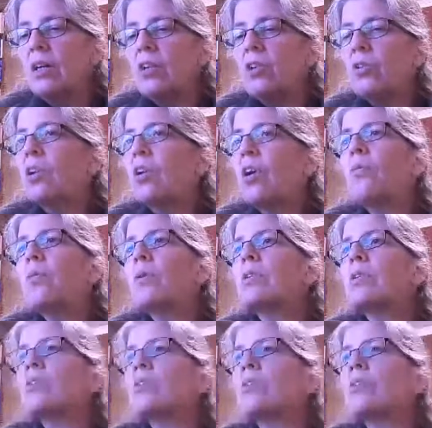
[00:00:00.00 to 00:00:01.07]
You can
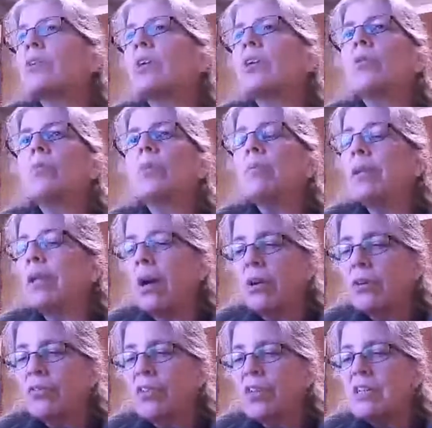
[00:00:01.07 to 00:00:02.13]
always look at your
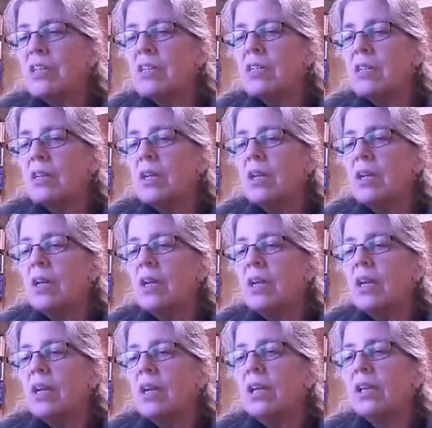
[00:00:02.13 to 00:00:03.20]
bibliographies
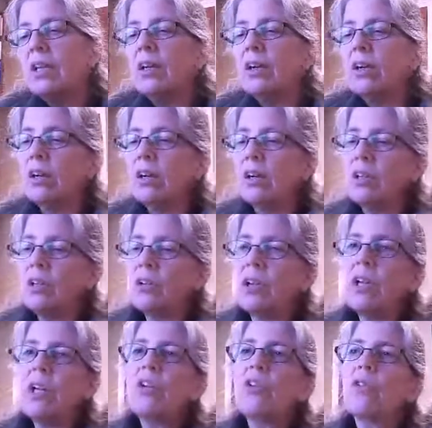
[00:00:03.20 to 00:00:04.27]
in there. You
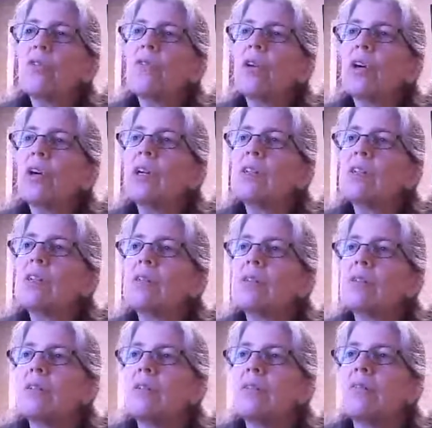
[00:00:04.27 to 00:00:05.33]
can enter
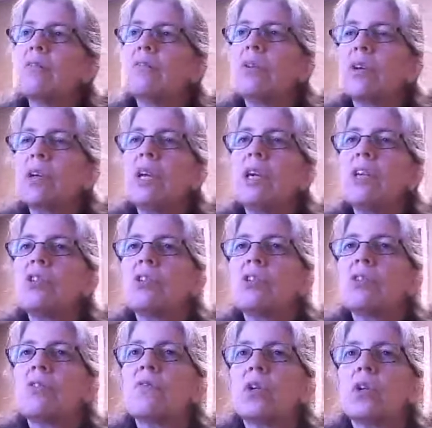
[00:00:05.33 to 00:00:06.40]
various
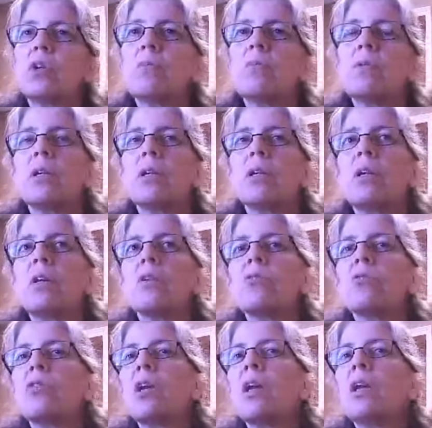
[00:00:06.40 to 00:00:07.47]
variations of terms. Like
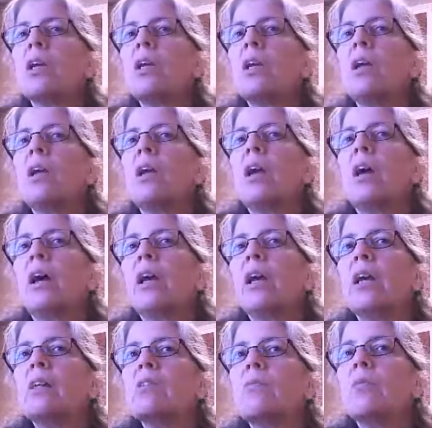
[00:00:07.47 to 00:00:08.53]
yesterday, I
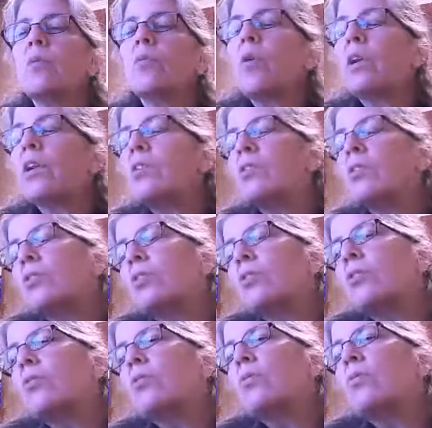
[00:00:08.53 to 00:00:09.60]
had someone wanting to
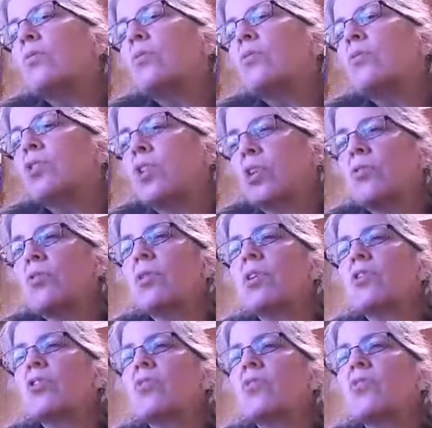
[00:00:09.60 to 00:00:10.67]
do gender
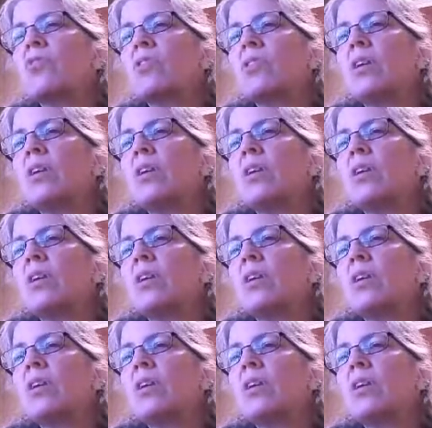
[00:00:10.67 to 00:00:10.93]
issues